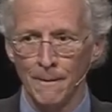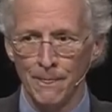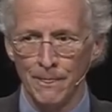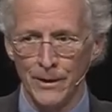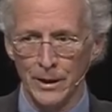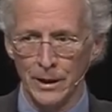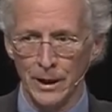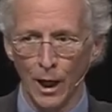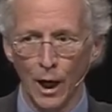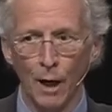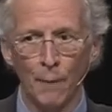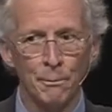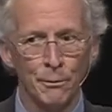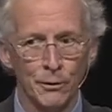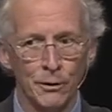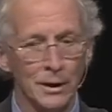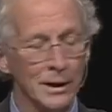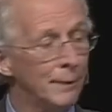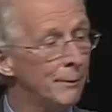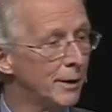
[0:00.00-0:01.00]
the upper
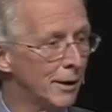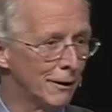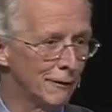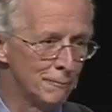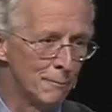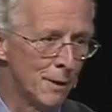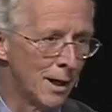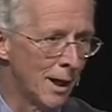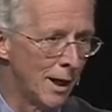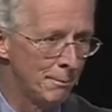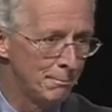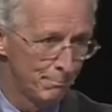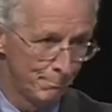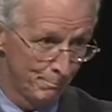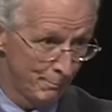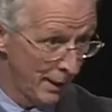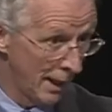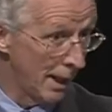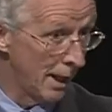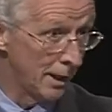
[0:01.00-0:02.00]
limit of my
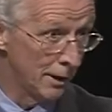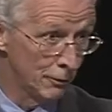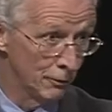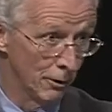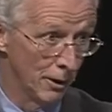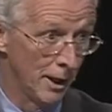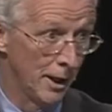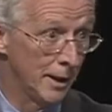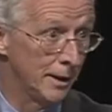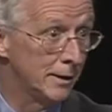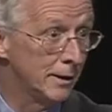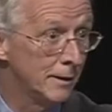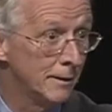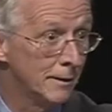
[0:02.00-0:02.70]
pay grade.